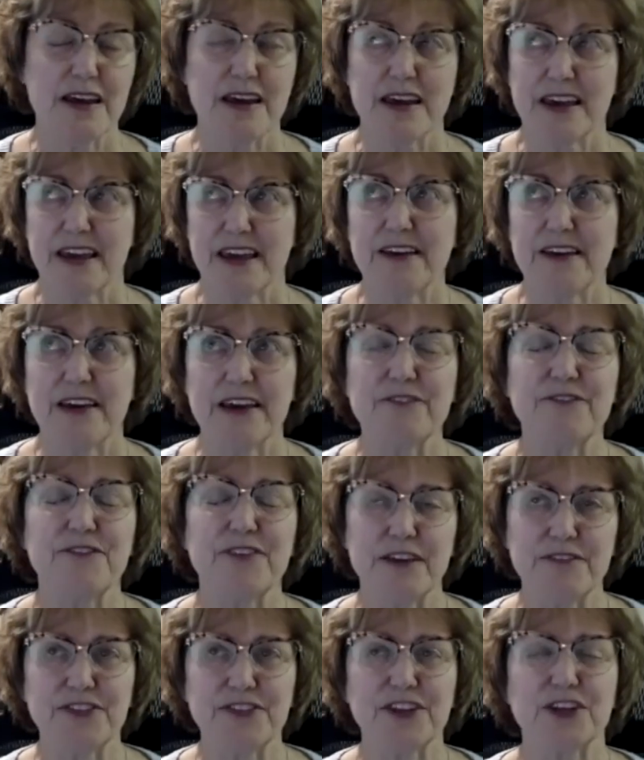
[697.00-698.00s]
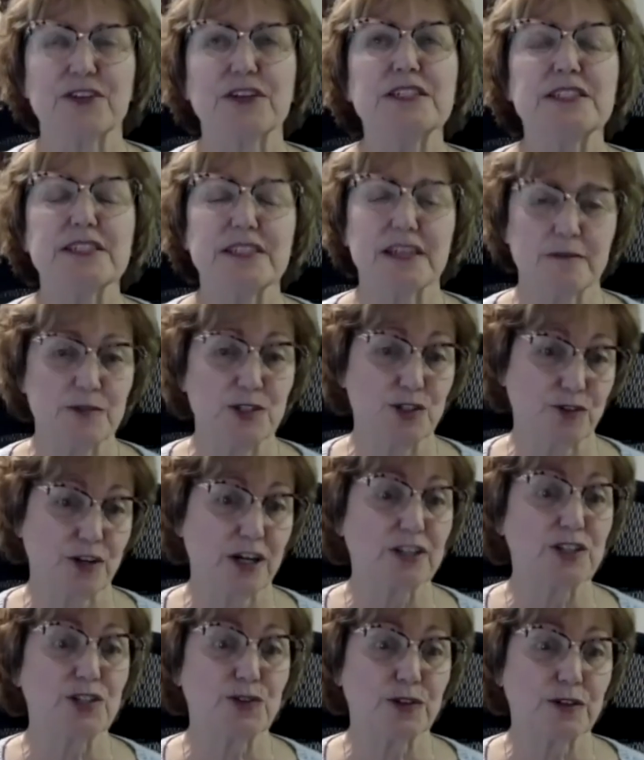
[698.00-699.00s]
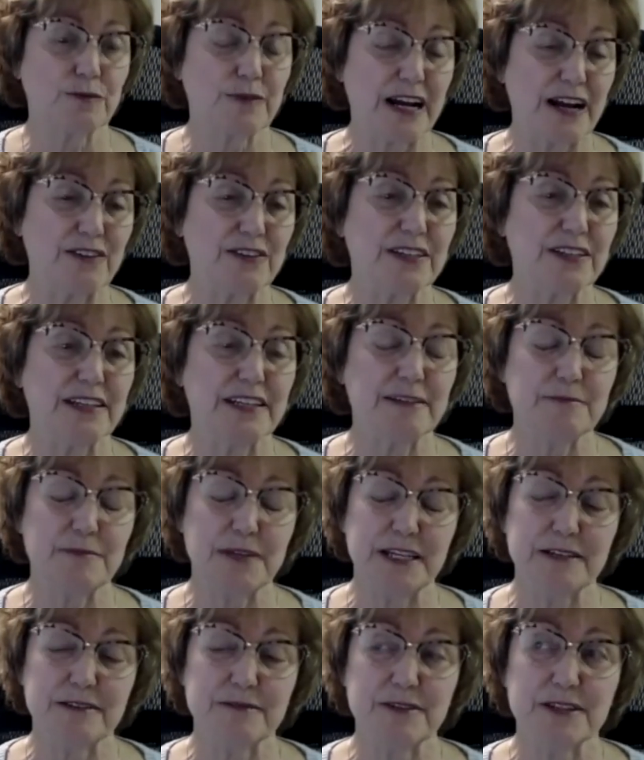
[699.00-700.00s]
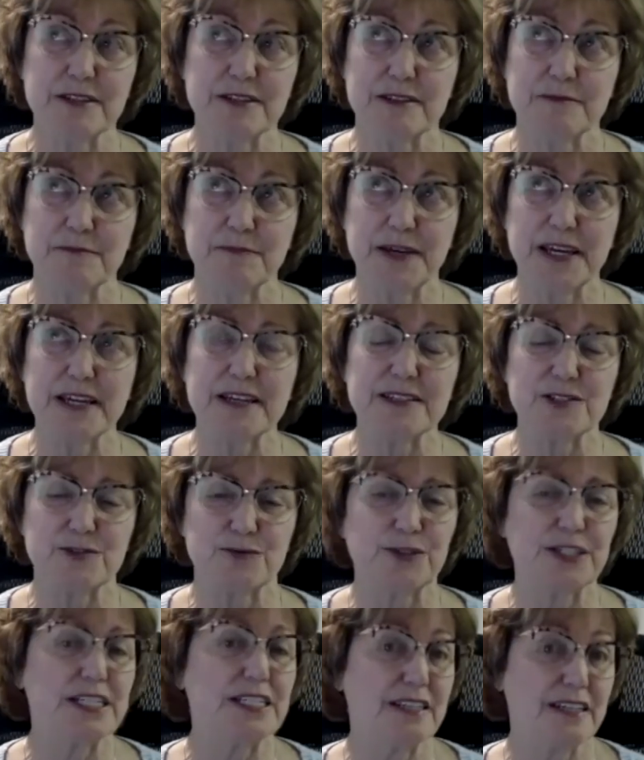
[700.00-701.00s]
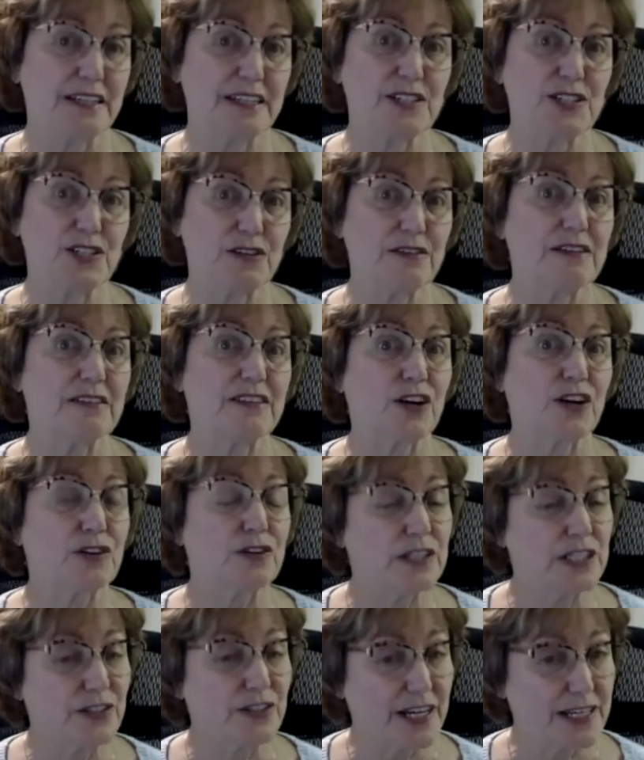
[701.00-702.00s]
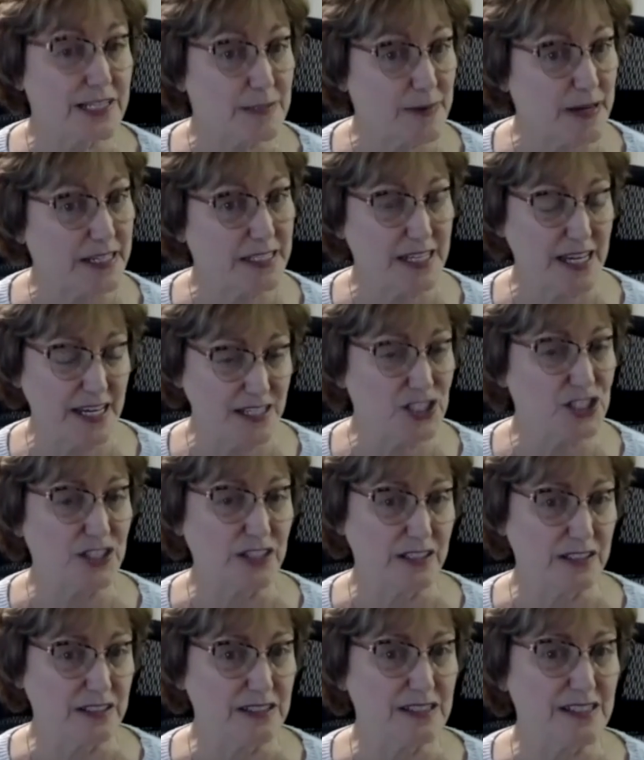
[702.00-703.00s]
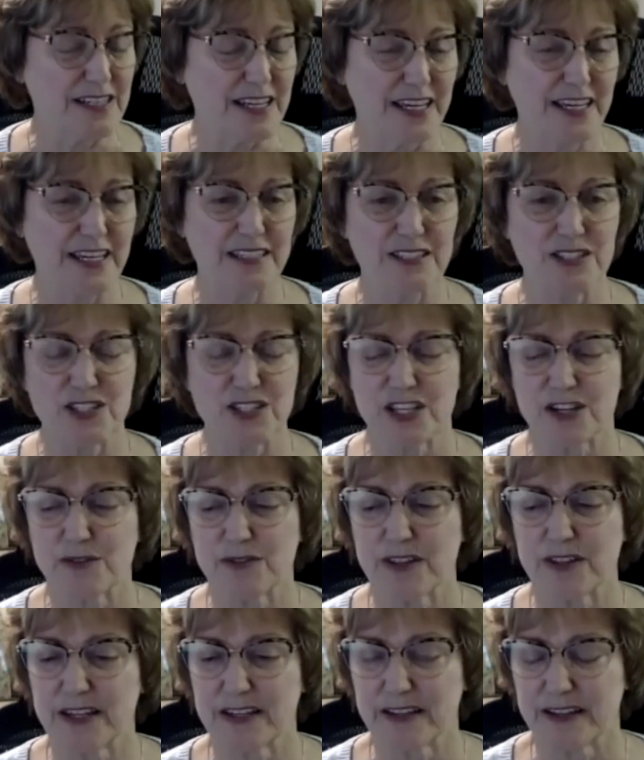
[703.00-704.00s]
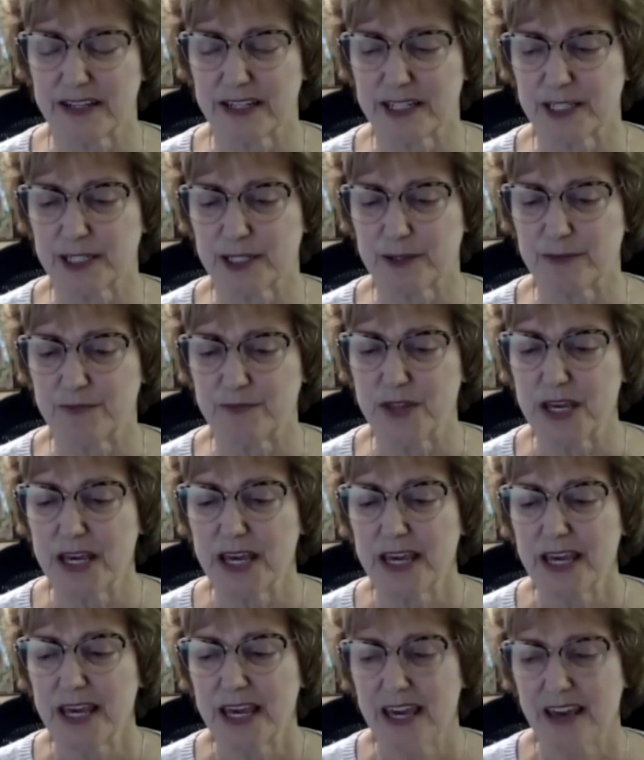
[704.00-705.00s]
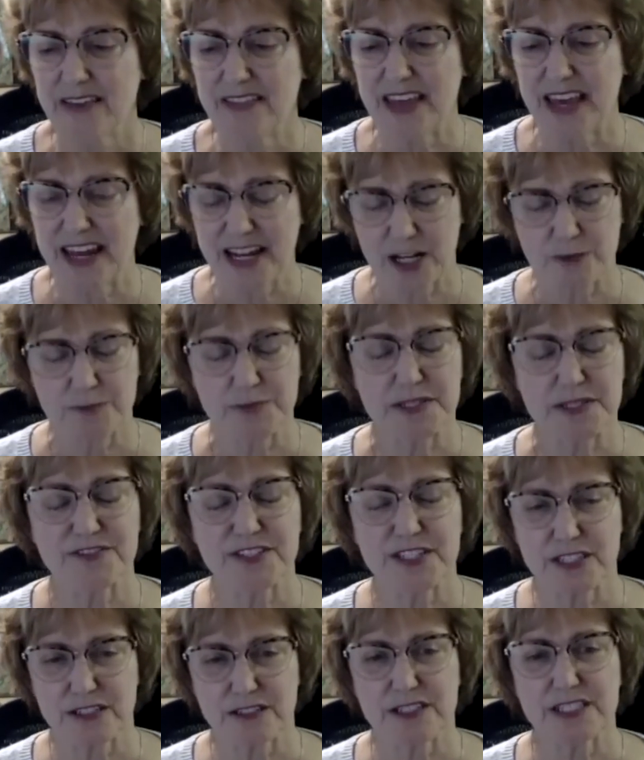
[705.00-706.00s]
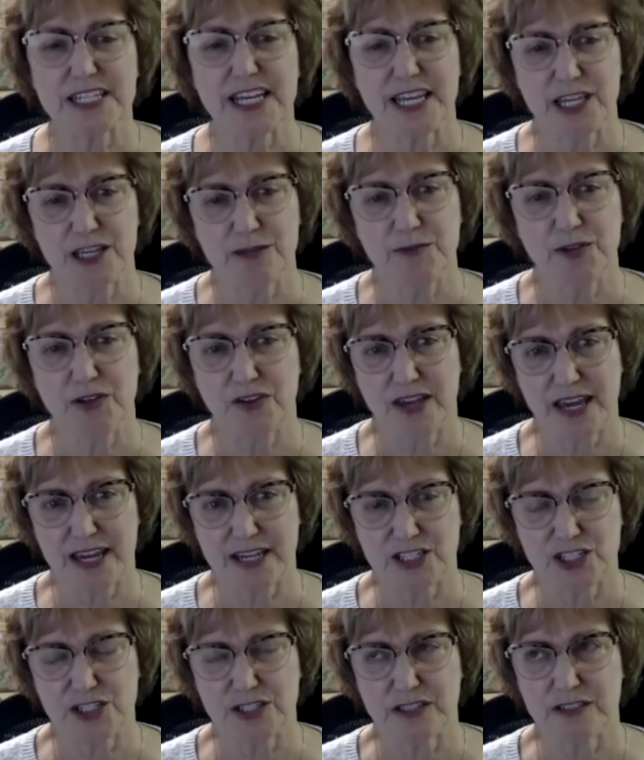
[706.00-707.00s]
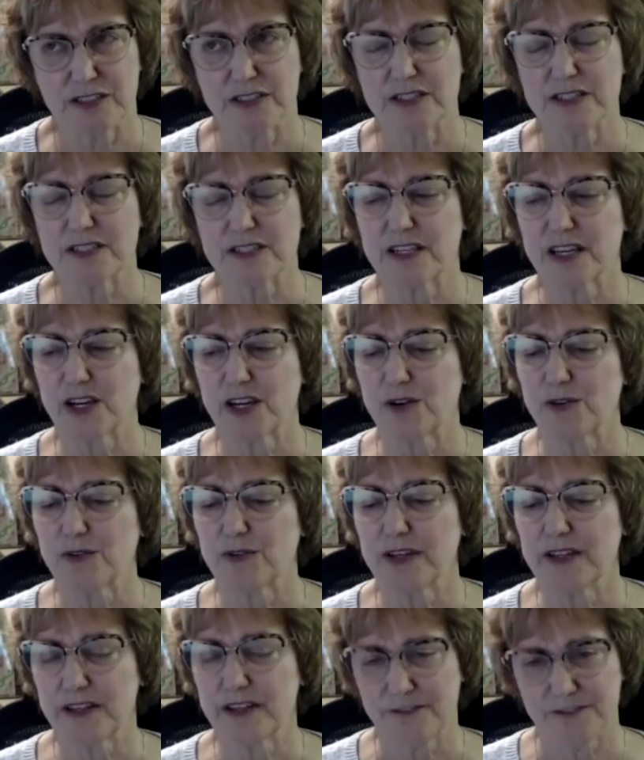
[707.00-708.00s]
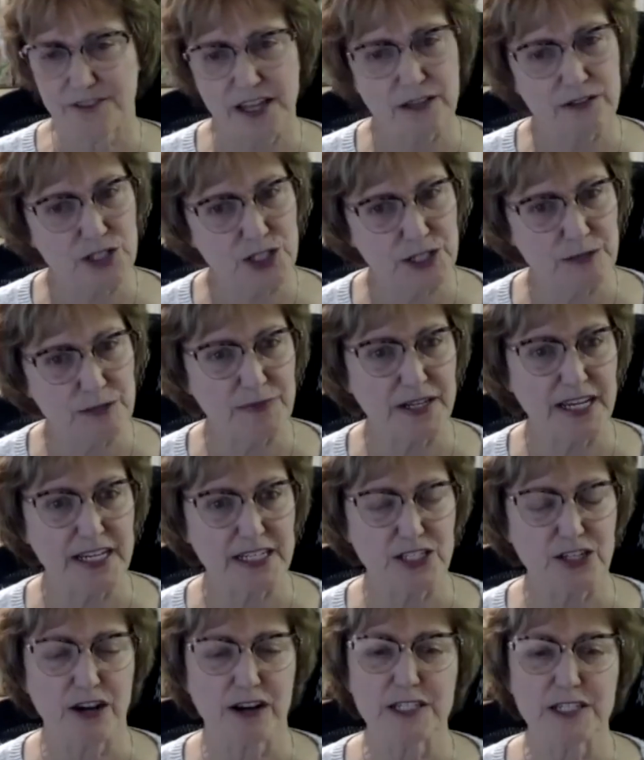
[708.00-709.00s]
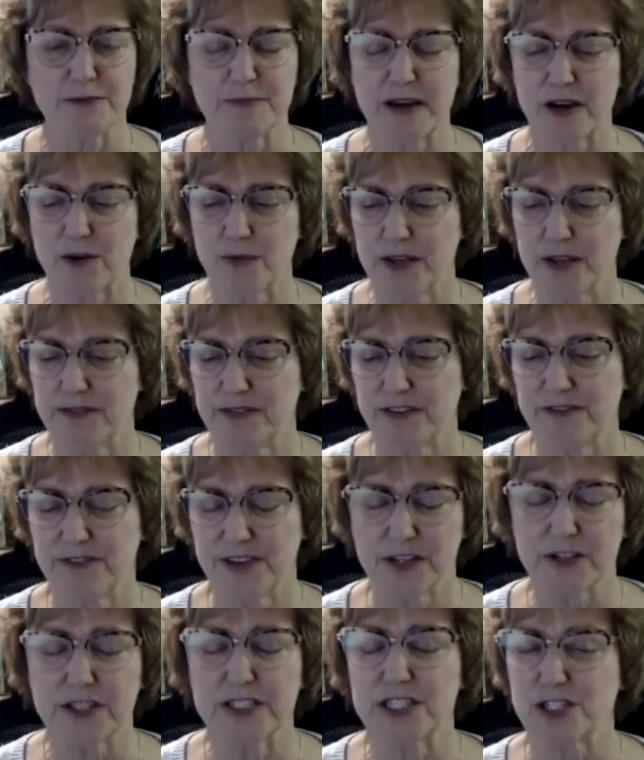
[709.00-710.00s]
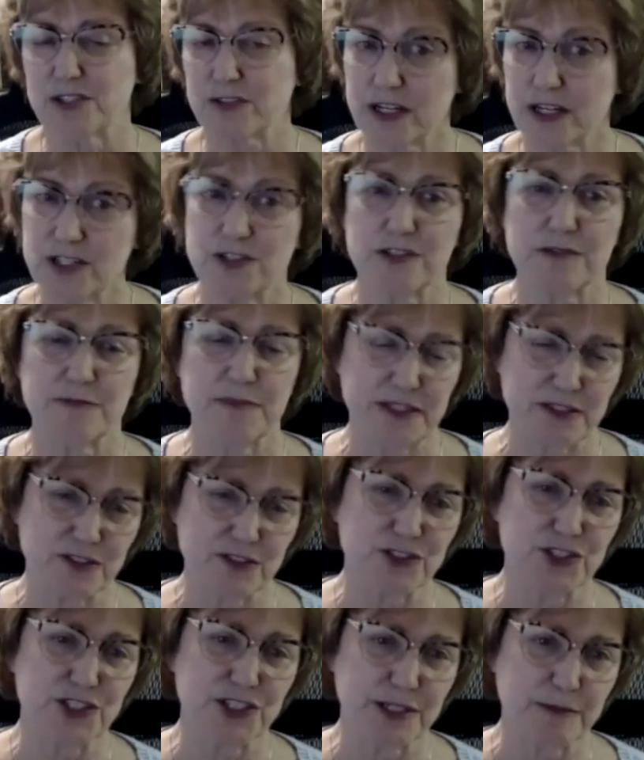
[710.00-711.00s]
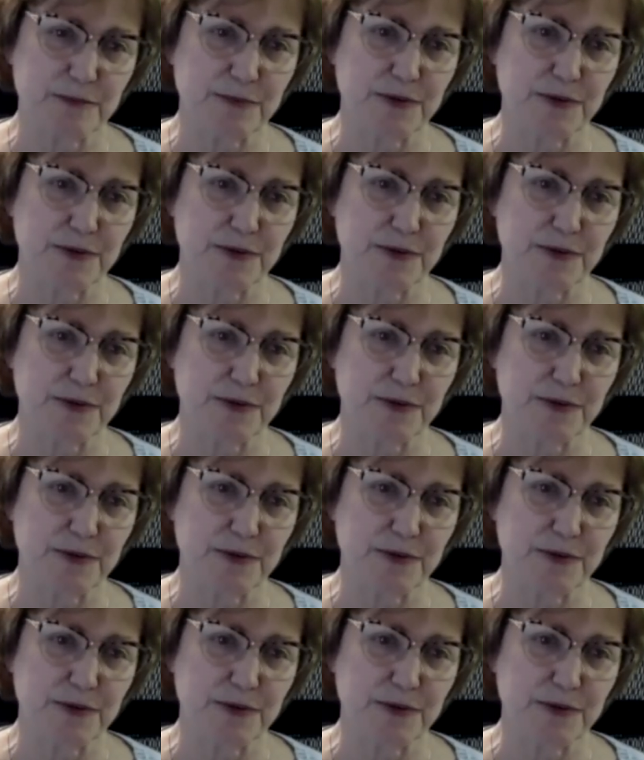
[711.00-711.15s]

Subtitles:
if there is some structure around it, and the biggest reason is so that there are clear expectations, and so that and that helps facilitate communication. So in the fellowship that I talked about, we have a very structured mentorship,